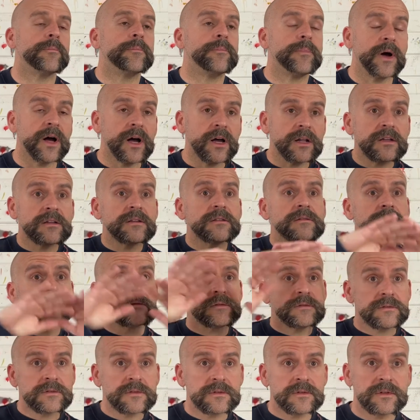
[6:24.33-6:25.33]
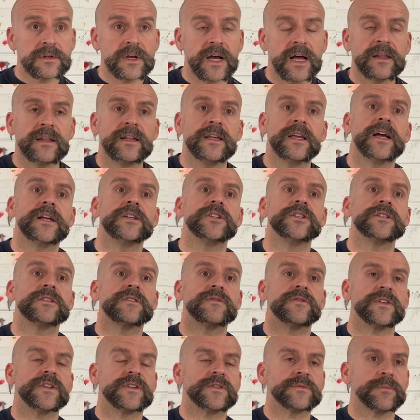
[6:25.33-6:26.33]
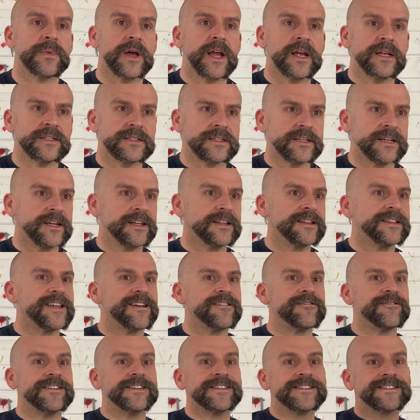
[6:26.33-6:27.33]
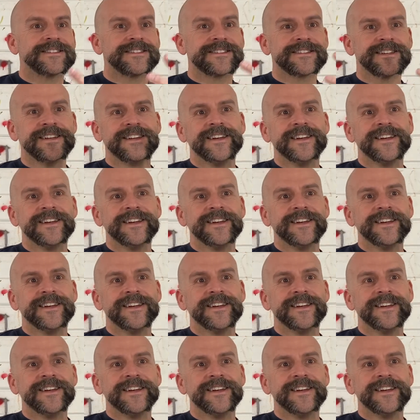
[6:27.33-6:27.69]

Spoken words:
But at the edges of this painting, there is